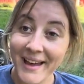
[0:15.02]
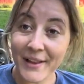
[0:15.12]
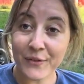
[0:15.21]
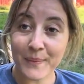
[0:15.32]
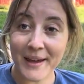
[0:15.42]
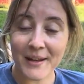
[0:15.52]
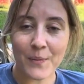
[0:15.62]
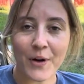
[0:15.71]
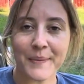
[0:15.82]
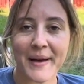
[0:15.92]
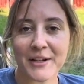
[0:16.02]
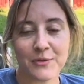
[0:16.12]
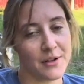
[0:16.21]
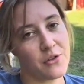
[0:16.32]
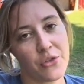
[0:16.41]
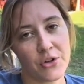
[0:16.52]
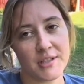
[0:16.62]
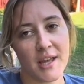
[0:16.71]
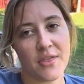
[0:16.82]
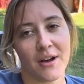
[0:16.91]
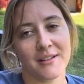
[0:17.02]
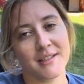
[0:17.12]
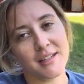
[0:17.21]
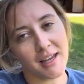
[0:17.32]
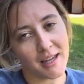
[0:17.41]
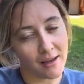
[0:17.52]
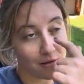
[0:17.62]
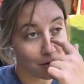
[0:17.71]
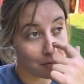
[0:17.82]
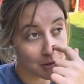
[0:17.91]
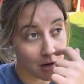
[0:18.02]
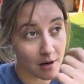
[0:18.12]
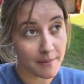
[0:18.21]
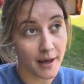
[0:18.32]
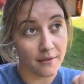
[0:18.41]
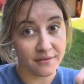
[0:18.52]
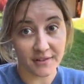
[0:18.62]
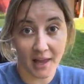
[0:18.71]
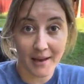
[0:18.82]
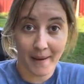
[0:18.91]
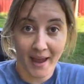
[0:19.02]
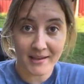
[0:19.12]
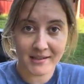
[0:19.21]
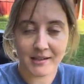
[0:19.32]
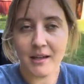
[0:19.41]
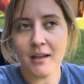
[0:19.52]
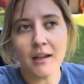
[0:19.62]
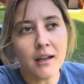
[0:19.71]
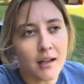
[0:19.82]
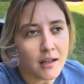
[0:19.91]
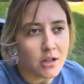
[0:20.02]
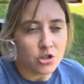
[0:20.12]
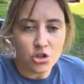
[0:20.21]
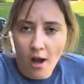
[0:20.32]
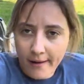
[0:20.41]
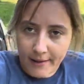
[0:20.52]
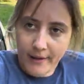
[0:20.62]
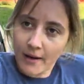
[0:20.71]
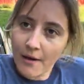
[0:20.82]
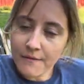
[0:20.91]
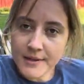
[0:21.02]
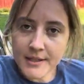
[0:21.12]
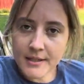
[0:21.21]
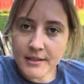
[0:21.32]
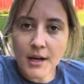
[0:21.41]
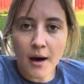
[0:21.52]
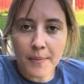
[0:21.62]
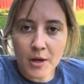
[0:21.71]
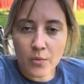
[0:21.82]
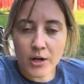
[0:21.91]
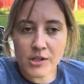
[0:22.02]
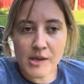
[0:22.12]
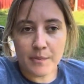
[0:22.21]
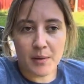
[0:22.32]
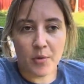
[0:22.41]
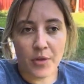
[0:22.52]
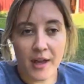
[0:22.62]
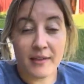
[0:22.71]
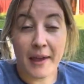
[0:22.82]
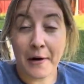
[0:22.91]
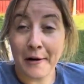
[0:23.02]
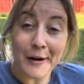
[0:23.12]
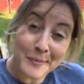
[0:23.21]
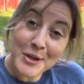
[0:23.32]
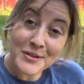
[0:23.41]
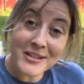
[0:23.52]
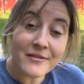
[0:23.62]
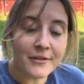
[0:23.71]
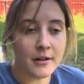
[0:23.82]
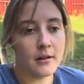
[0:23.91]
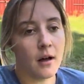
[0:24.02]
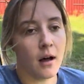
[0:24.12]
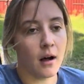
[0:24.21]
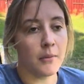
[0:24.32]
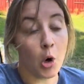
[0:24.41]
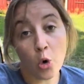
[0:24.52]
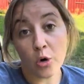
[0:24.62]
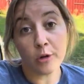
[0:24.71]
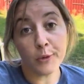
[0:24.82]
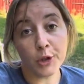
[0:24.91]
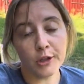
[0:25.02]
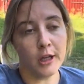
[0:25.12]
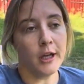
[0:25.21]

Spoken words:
Hello everybody and welcome back to another Thursday Thought. Today I thought we would talk about Flymask. Shockingly enough, this is a topic where some people think they are abusive, horrible,